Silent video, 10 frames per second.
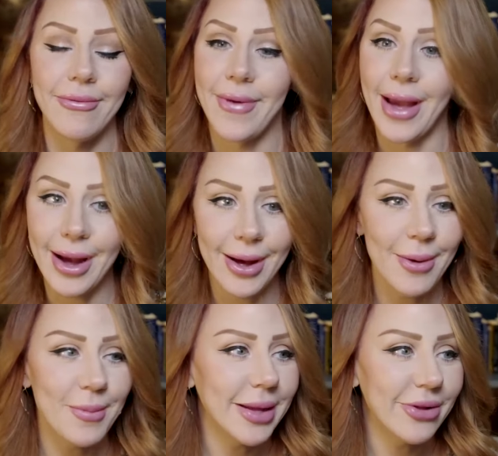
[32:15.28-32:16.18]

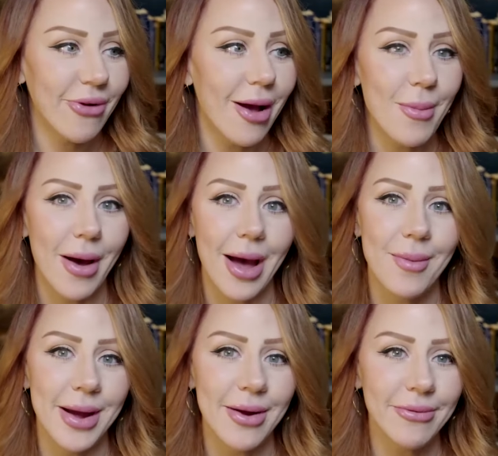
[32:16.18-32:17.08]
family drama.
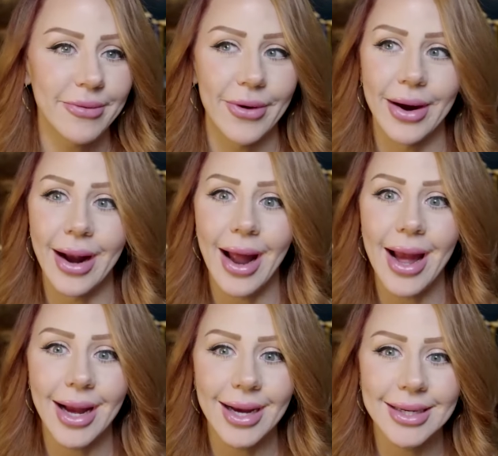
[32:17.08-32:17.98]
I'm here for it.
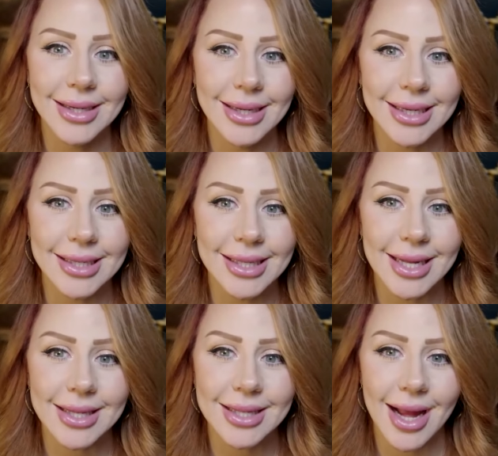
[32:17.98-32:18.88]
And he
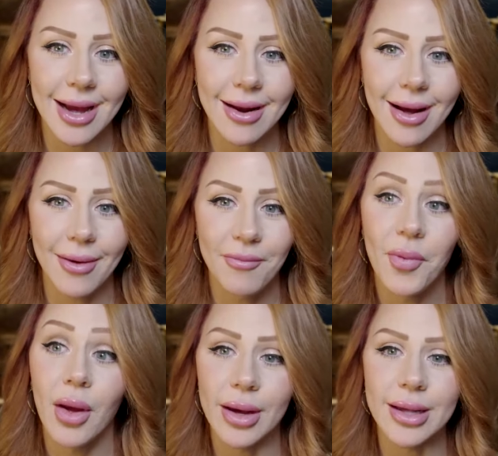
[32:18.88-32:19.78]
says that, uh,
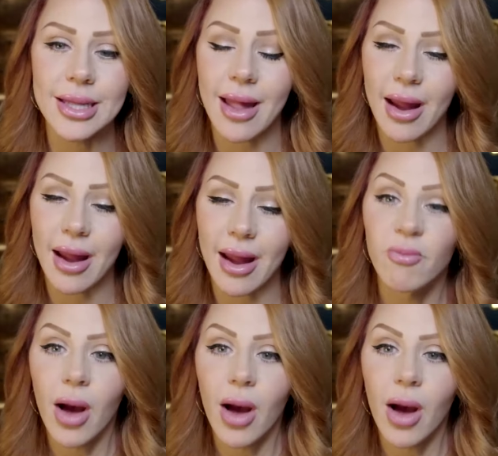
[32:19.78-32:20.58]
he's like, and